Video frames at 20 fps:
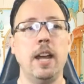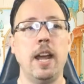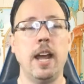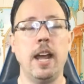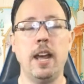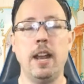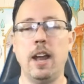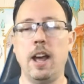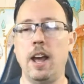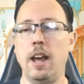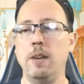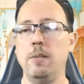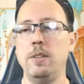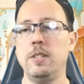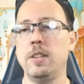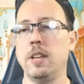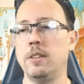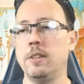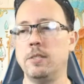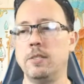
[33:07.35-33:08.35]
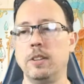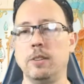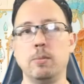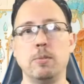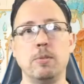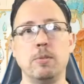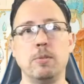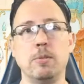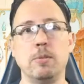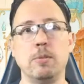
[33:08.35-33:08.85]
And I always thought those things were
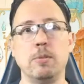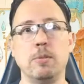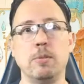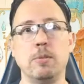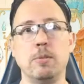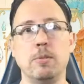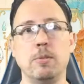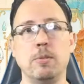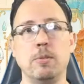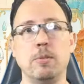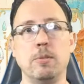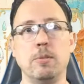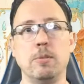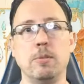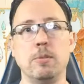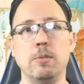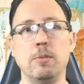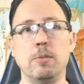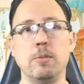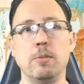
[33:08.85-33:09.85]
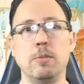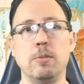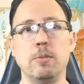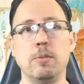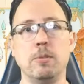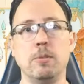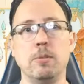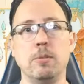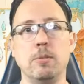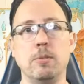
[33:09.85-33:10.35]
so puny. So we're not doing
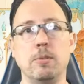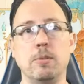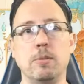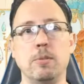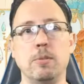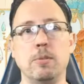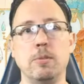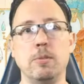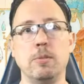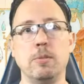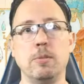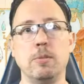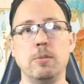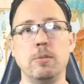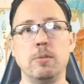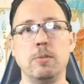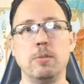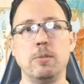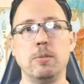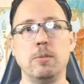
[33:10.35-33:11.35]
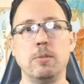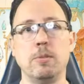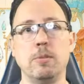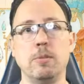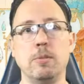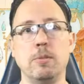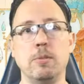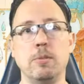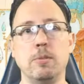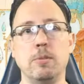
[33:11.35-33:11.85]
that. We're doing
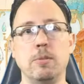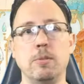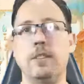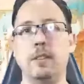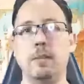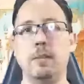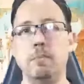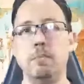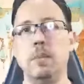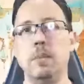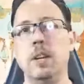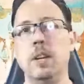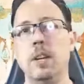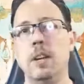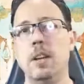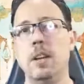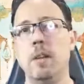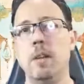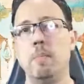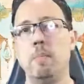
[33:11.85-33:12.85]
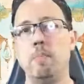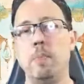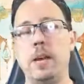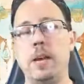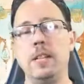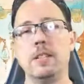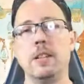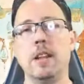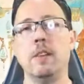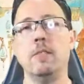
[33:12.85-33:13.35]
35 as the
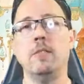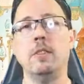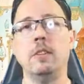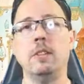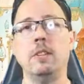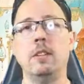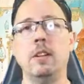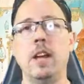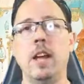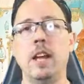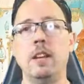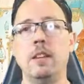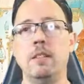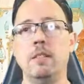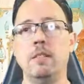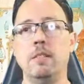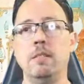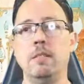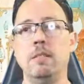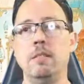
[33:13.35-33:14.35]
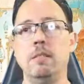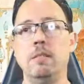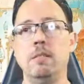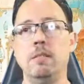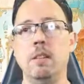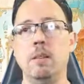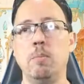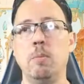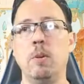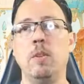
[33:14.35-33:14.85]
base level. And
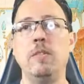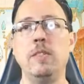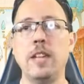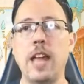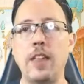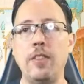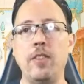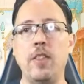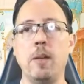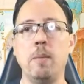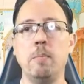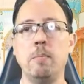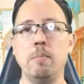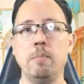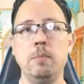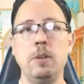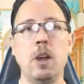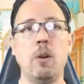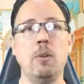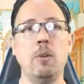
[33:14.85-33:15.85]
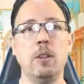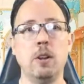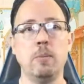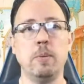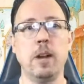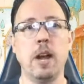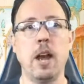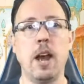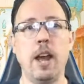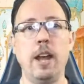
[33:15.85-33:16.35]
we've let them go a little
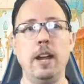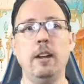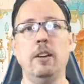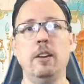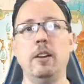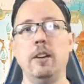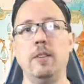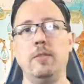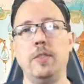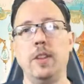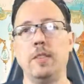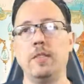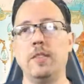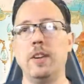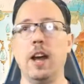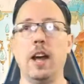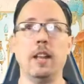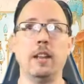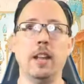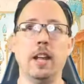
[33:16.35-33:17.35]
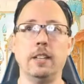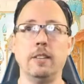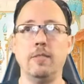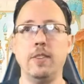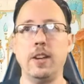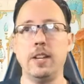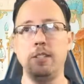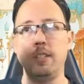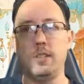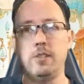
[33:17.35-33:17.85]
bit higher if they've got, like, the
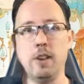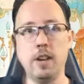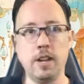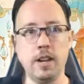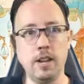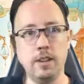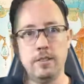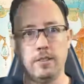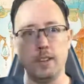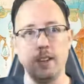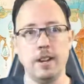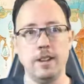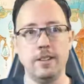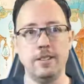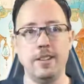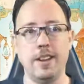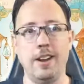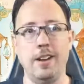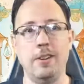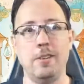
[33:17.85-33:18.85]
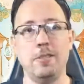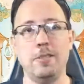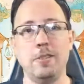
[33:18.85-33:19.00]
Fancy Dragon has the nice hair.